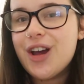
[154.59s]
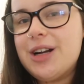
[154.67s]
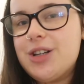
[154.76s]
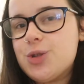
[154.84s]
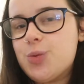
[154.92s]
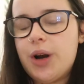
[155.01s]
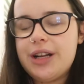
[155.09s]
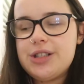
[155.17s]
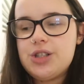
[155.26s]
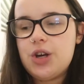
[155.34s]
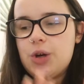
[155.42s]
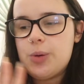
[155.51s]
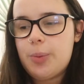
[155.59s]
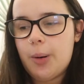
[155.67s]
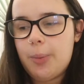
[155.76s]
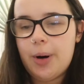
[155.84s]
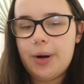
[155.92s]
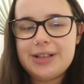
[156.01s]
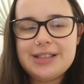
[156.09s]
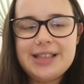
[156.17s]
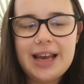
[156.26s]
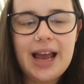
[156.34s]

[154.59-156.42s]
I just wanted to pop on and say